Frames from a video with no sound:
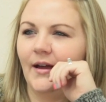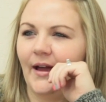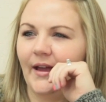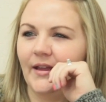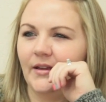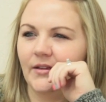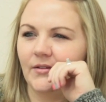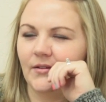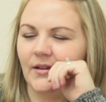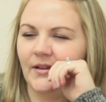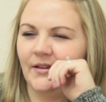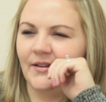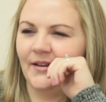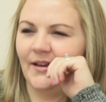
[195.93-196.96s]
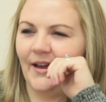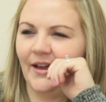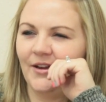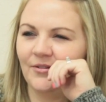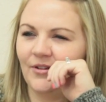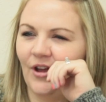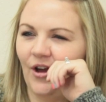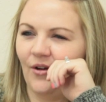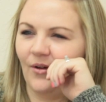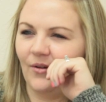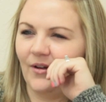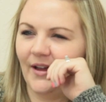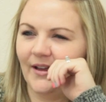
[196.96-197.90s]
I I don't
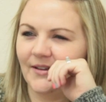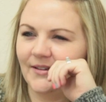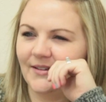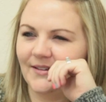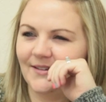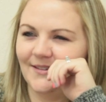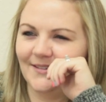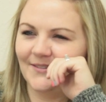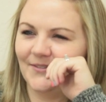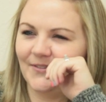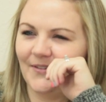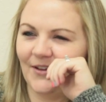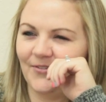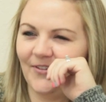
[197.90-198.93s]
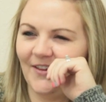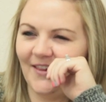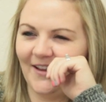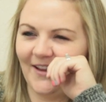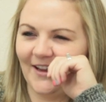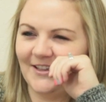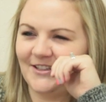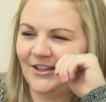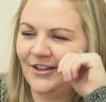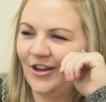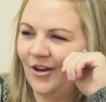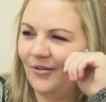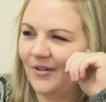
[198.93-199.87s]
know. I I feel like I
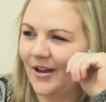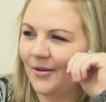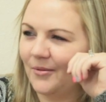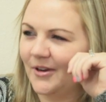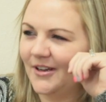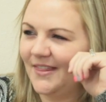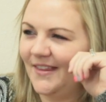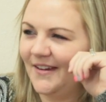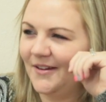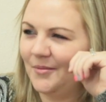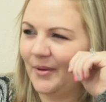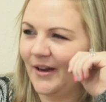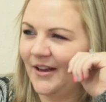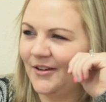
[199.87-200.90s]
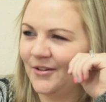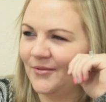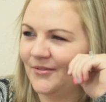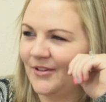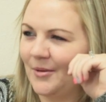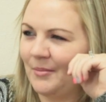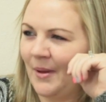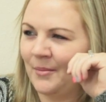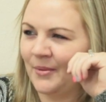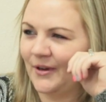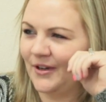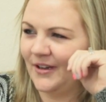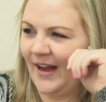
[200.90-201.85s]
did know when I worked there, but I don't
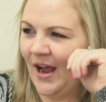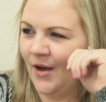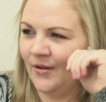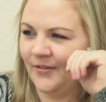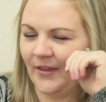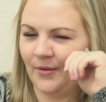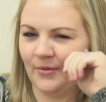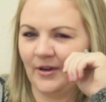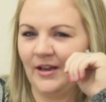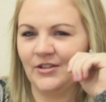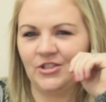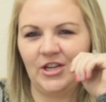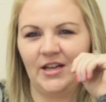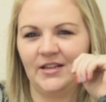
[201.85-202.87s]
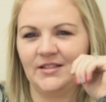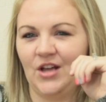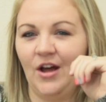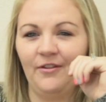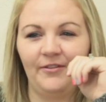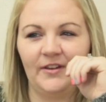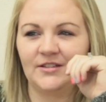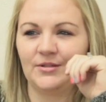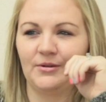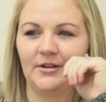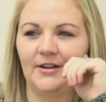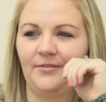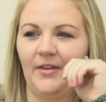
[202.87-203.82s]
remember now if they were in Shanna's office
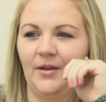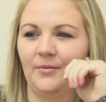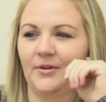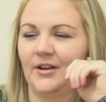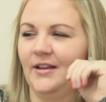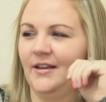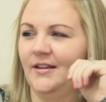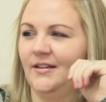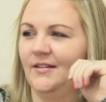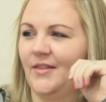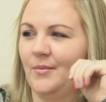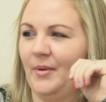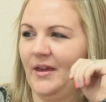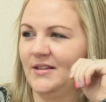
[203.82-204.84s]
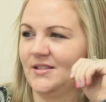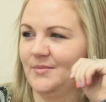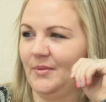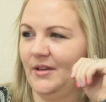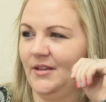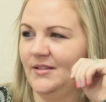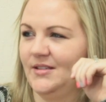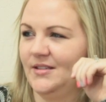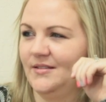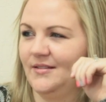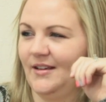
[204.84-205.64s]
or if they were in the basement.